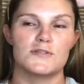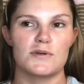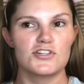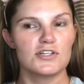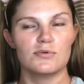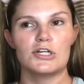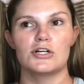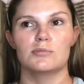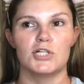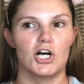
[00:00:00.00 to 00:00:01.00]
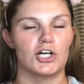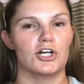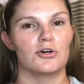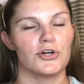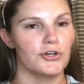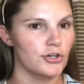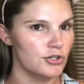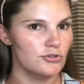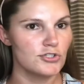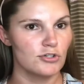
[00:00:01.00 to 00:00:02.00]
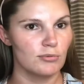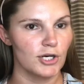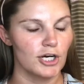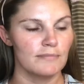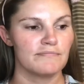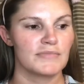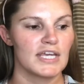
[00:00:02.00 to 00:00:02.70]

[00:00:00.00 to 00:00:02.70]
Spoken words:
especially when you're a blogger or you're a YouTuber